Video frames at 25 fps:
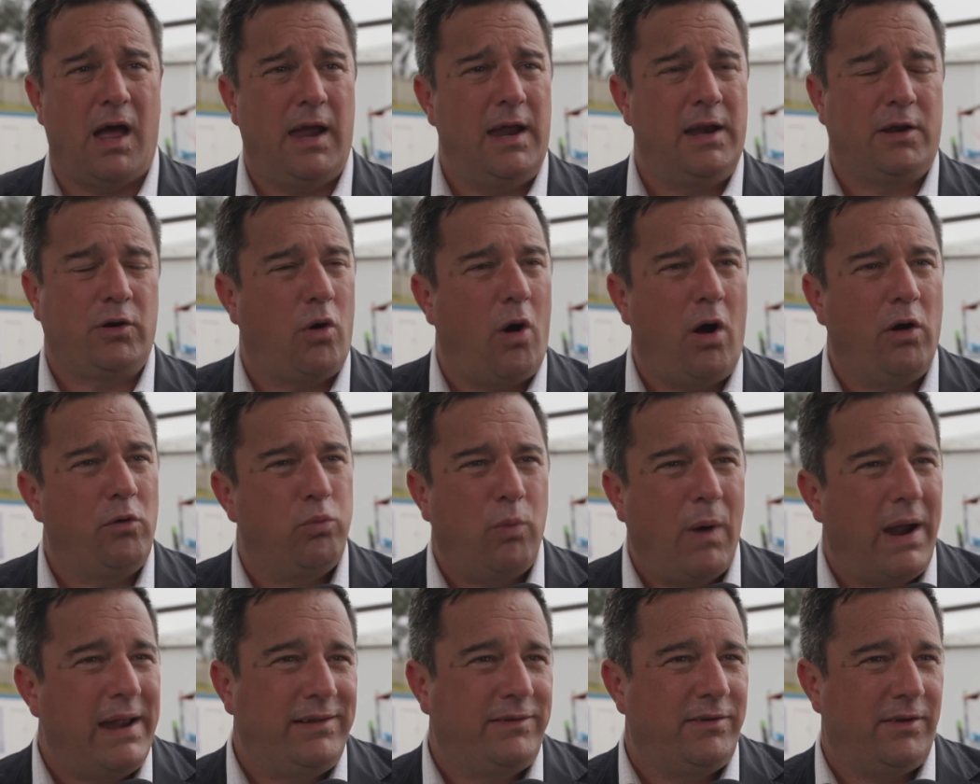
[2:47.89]
It
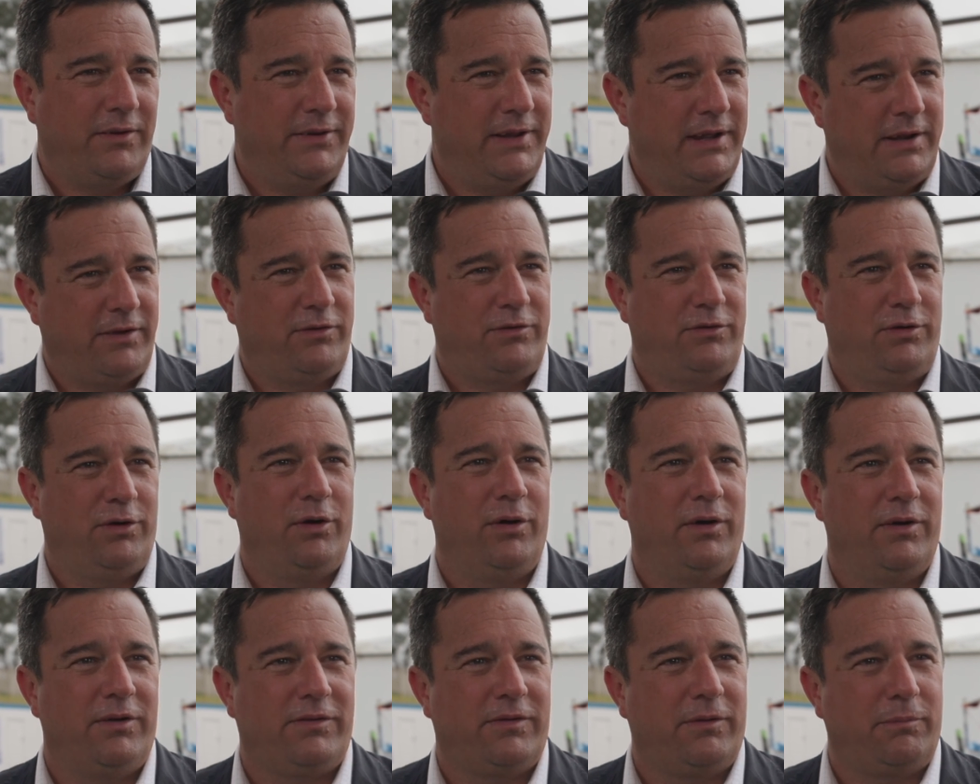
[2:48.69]
can't wait till next
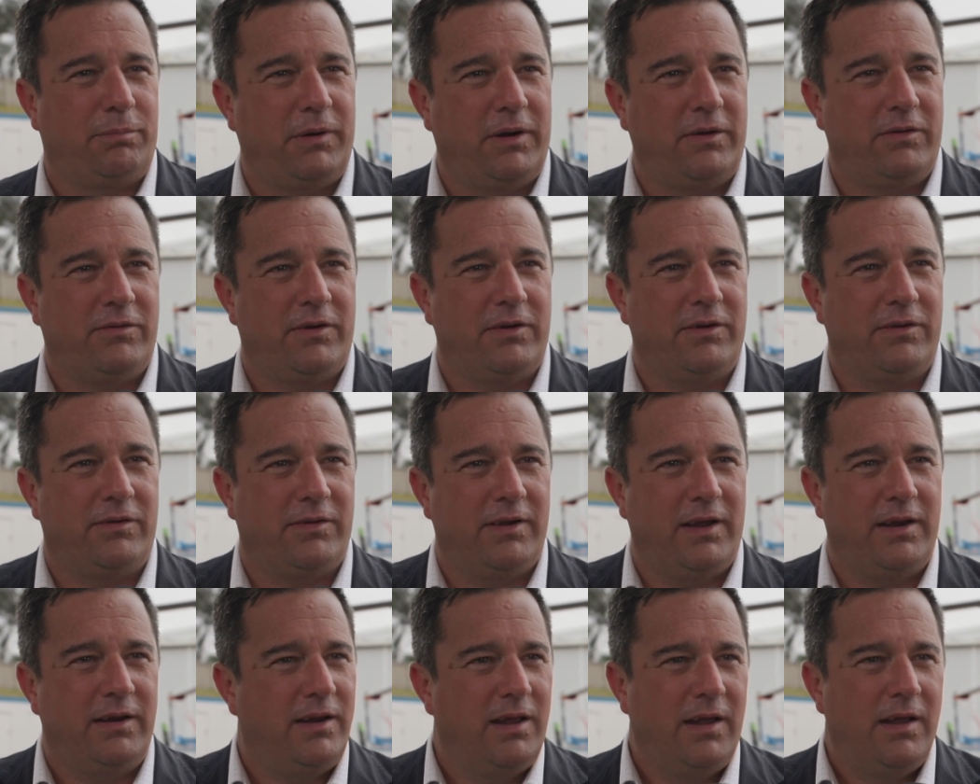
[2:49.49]
year, as the President
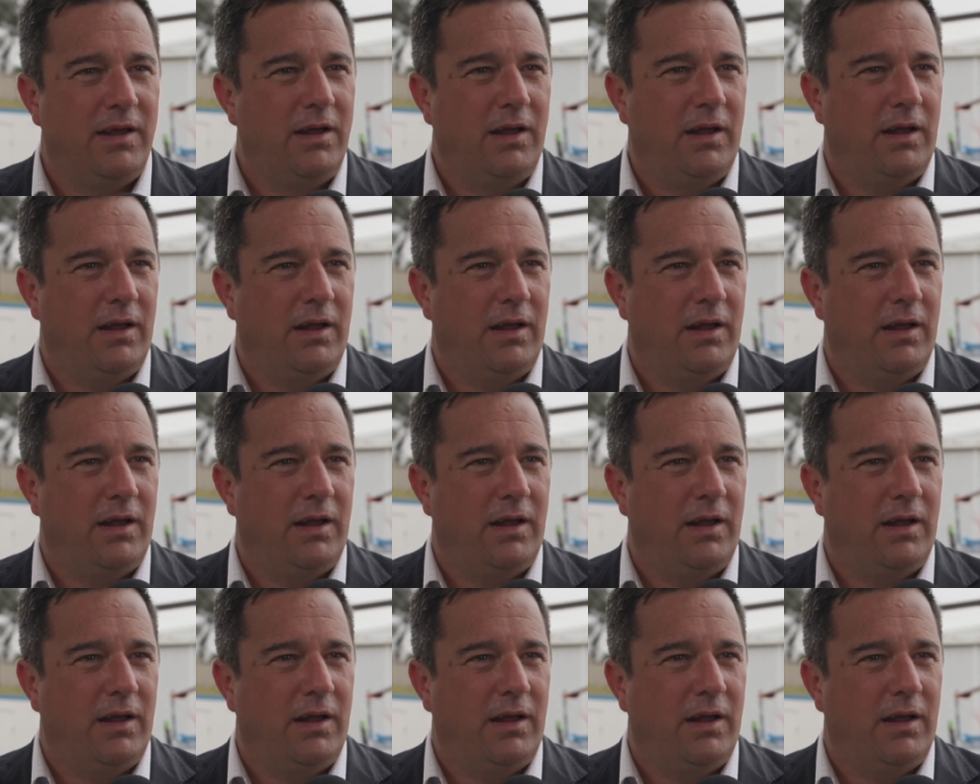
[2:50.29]
said.